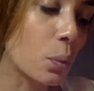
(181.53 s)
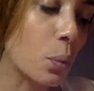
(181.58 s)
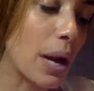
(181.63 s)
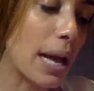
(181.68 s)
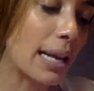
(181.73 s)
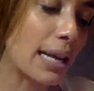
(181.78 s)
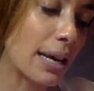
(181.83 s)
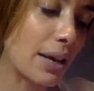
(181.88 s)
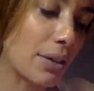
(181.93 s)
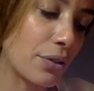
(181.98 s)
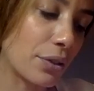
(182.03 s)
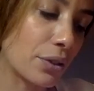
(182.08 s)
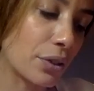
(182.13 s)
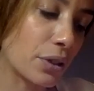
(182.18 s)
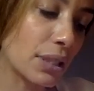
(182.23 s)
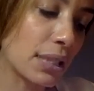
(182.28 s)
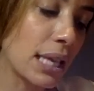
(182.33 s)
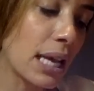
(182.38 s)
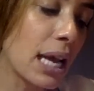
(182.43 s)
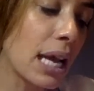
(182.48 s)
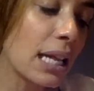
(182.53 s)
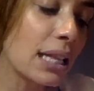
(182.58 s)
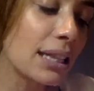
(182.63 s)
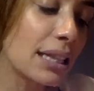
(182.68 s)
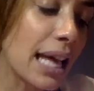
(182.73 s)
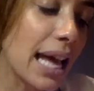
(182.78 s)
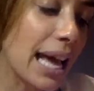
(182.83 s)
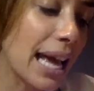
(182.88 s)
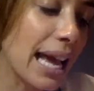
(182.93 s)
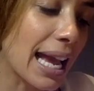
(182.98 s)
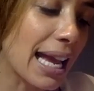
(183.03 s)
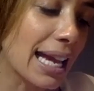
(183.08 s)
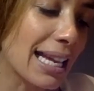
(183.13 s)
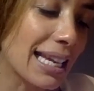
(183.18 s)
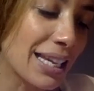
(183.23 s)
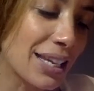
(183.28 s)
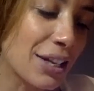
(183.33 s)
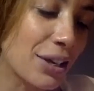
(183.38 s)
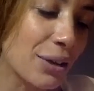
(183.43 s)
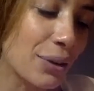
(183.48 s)
When others,
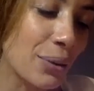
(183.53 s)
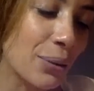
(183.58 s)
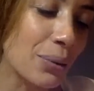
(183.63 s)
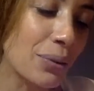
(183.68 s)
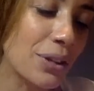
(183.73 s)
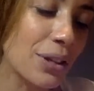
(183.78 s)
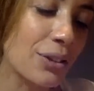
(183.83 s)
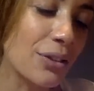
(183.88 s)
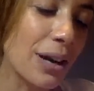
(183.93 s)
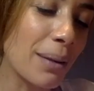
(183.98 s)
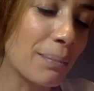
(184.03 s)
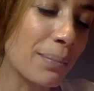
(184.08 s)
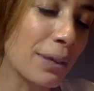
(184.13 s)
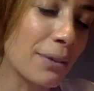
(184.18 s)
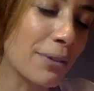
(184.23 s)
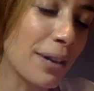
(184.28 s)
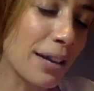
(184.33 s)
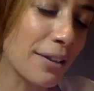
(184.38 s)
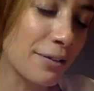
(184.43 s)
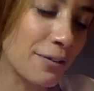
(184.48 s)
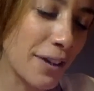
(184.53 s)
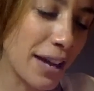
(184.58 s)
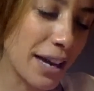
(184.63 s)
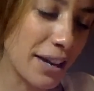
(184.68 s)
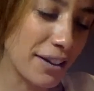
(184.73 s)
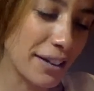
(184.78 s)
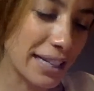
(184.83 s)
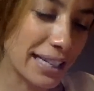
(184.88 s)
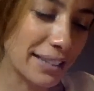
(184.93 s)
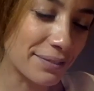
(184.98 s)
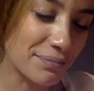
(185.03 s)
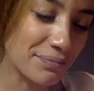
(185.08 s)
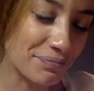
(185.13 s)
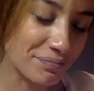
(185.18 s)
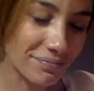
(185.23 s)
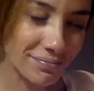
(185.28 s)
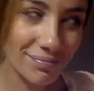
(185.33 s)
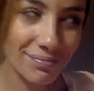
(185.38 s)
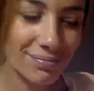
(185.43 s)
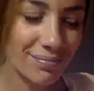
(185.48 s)
like you, the Grumpy Red Fairy.
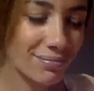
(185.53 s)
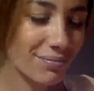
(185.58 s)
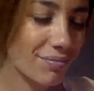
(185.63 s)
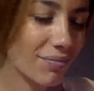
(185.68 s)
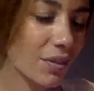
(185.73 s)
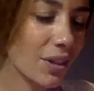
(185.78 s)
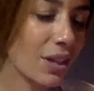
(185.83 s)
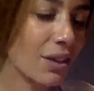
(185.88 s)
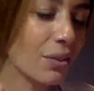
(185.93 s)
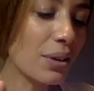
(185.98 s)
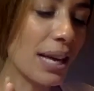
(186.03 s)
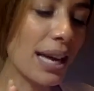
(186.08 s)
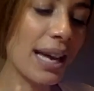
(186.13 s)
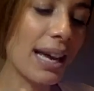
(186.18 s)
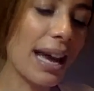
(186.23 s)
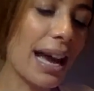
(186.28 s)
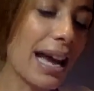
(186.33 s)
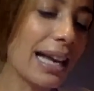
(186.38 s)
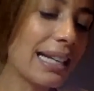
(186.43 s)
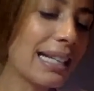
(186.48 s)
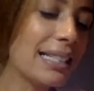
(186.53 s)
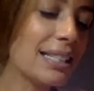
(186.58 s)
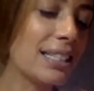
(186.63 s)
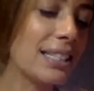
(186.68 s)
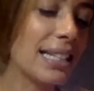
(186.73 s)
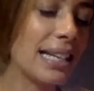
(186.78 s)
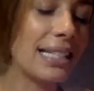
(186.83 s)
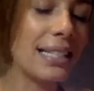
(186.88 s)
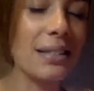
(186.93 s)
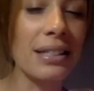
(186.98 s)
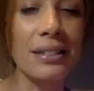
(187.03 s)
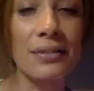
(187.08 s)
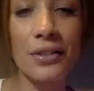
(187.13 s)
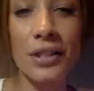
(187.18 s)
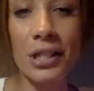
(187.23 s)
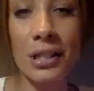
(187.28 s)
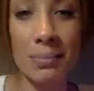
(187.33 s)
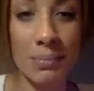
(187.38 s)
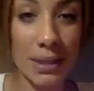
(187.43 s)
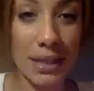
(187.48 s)
Okay, I need to say something
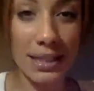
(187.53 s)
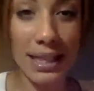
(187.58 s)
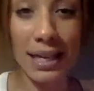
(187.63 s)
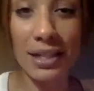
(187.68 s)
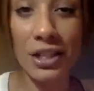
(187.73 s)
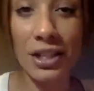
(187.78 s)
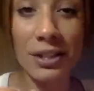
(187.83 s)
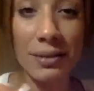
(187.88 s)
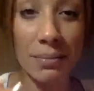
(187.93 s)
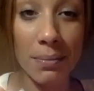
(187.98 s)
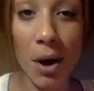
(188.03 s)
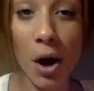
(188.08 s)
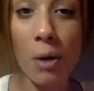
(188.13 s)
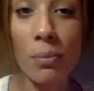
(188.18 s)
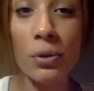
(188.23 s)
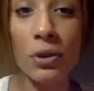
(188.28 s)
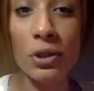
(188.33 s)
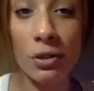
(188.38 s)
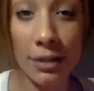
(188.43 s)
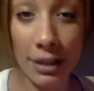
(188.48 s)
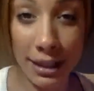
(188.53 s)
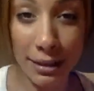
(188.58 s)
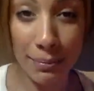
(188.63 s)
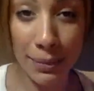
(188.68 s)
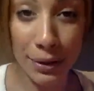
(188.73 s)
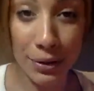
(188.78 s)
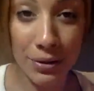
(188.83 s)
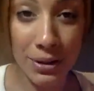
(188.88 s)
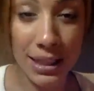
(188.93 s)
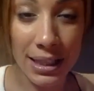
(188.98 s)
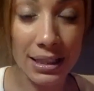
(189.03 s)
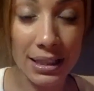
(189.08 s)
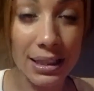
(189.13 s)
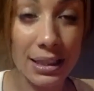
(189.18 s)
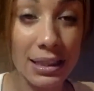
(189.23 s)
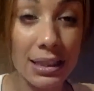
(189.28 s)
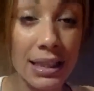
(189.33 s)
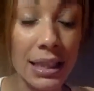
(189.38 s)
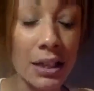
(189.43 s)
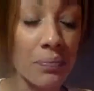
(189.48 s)
first because I just almost created my own
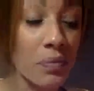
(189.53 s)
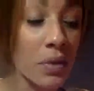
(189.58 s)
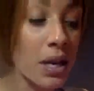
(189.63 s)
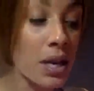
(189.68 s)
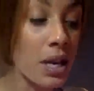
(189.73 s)
sentence there.